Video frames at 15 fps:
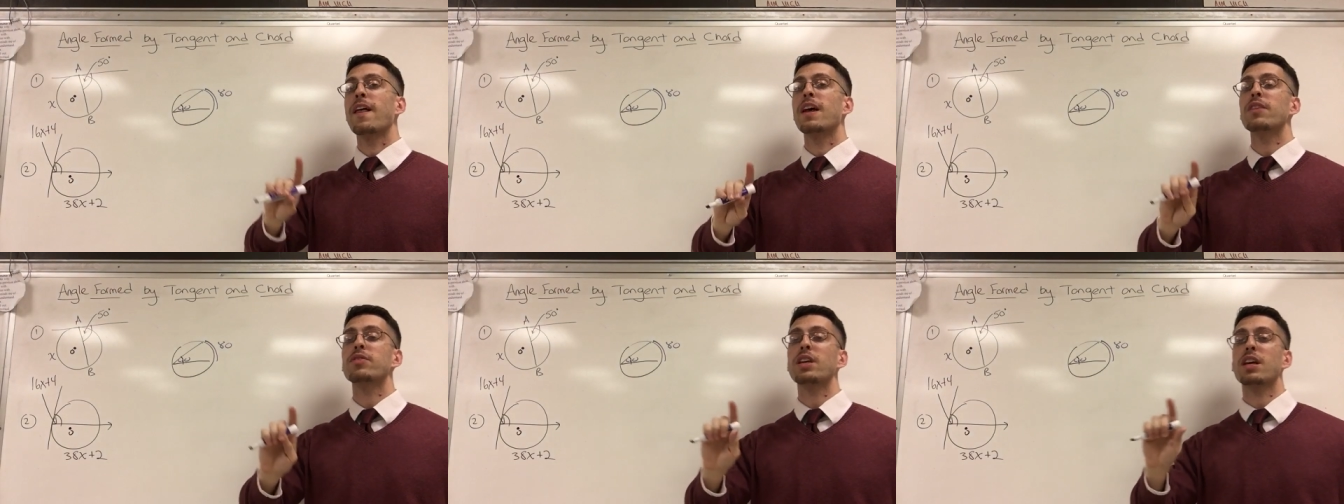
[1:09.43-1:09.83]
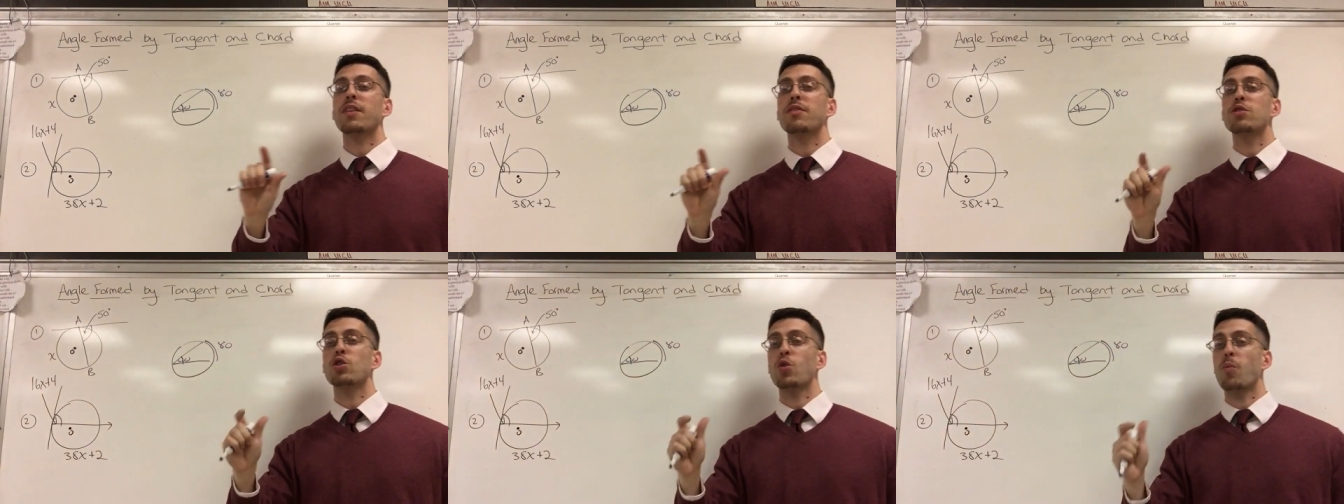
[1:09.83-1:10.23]
If they
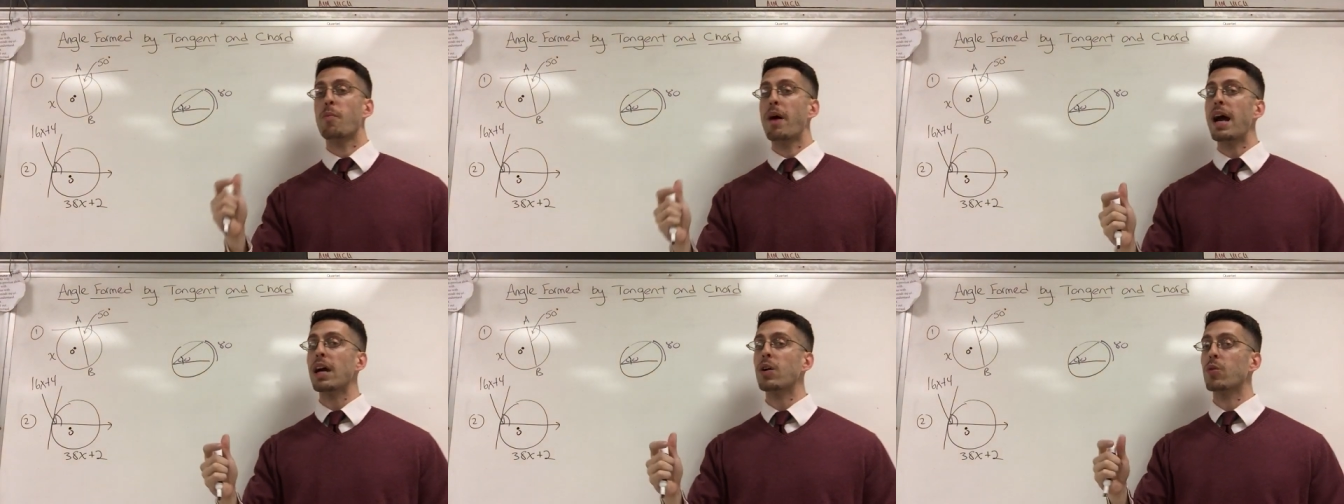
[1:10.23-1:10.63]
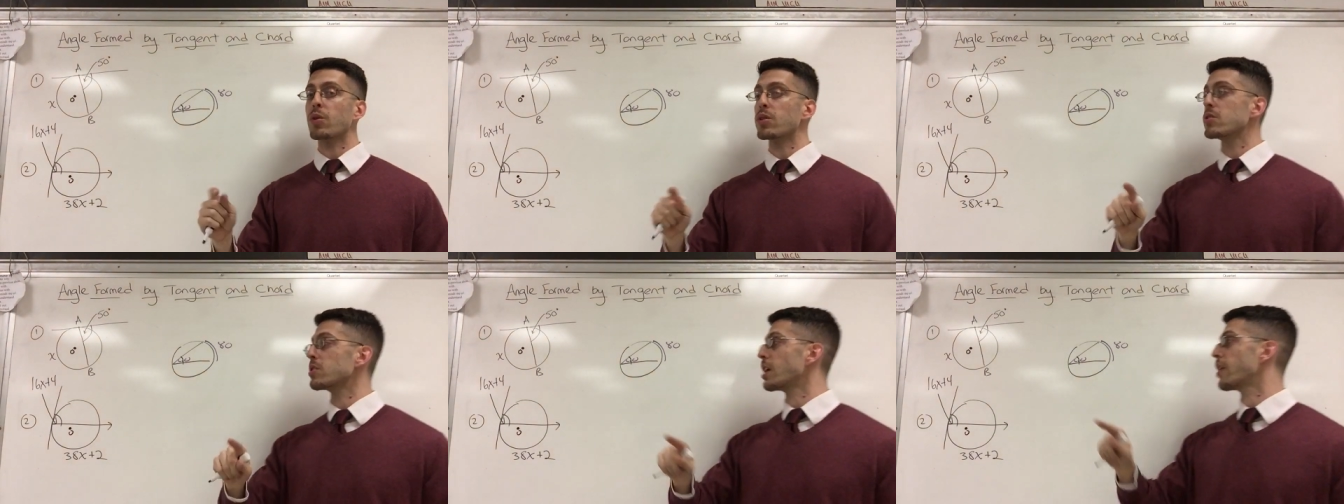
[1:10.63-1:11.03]
give it to you
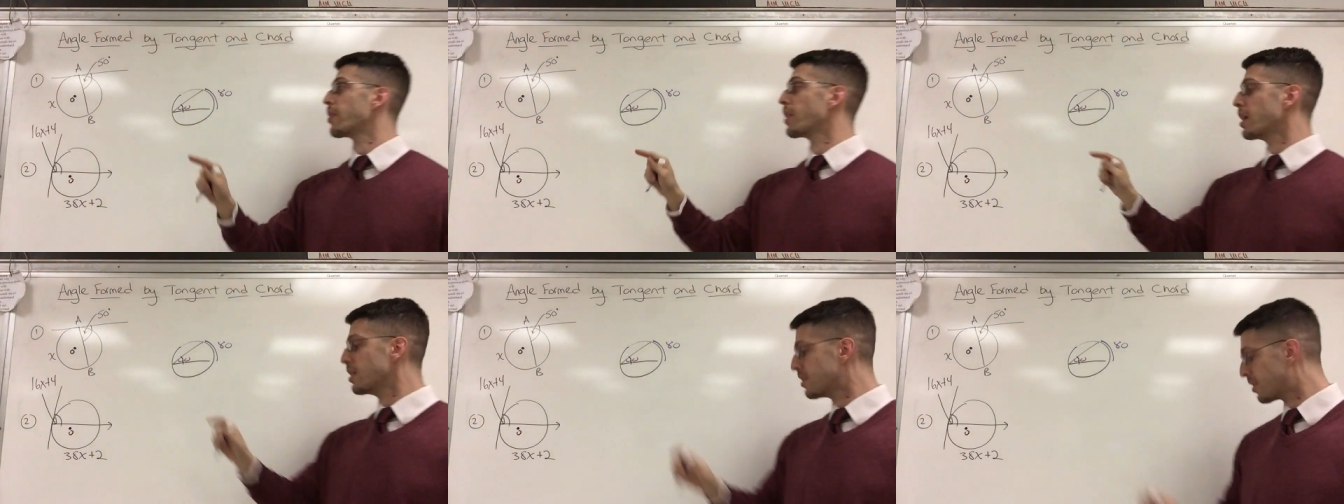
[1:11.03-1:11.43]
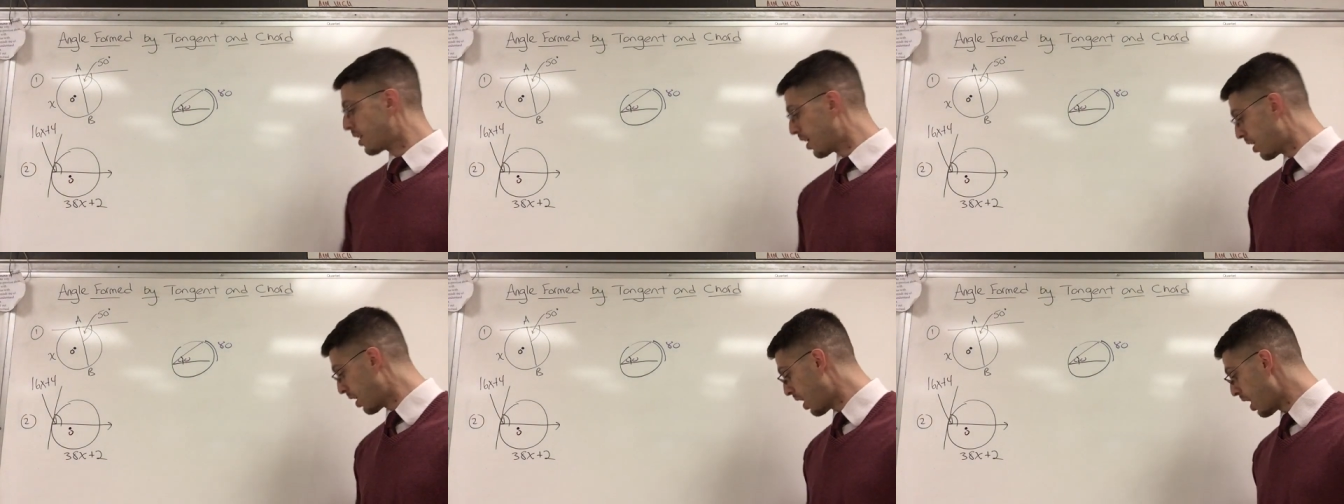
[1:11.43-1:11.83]
backwards and they
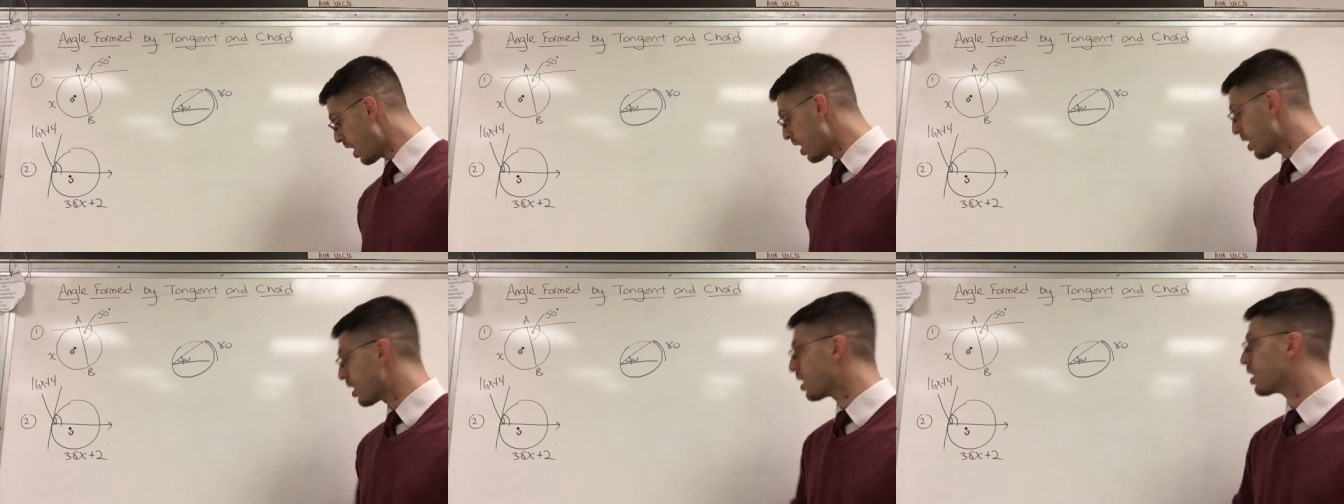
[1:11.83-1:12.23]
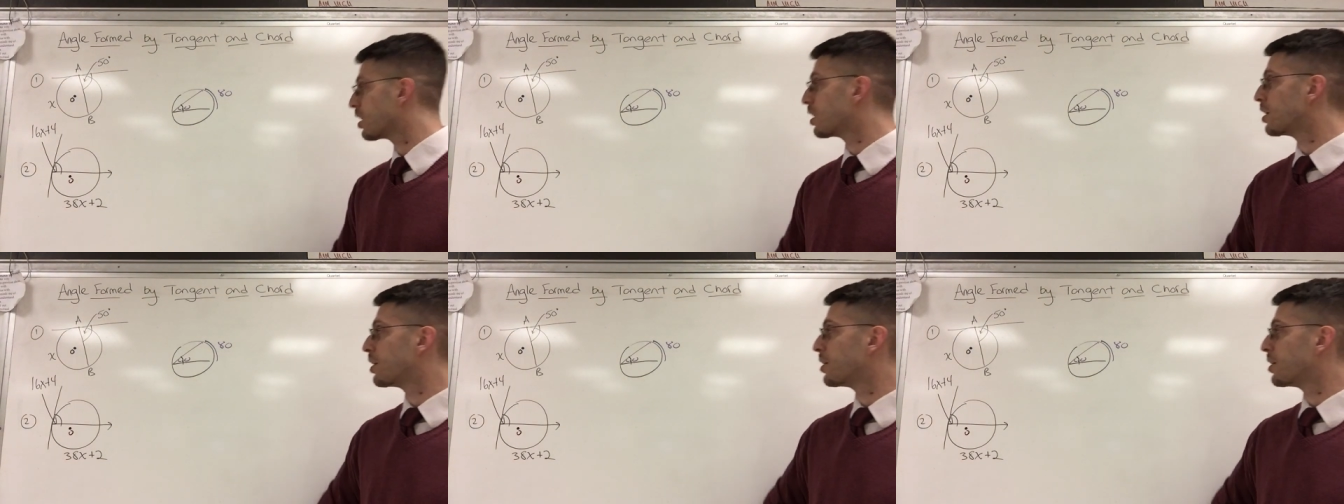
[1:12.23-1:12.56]
say, hey,